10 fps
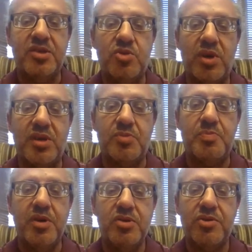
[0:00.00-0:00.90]
as well as
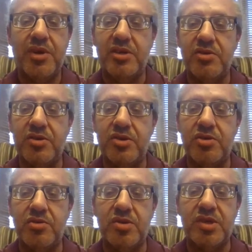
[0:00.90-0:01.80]
postgraduate
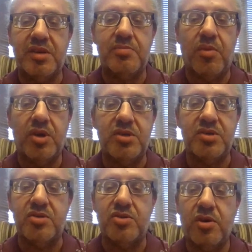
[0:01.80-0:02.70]
students at
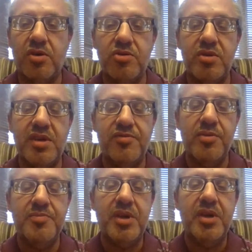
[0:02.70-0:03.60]
master's and doctoral
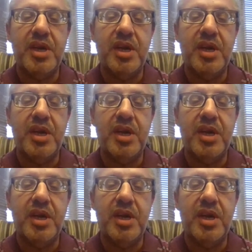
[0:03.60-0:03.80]
level,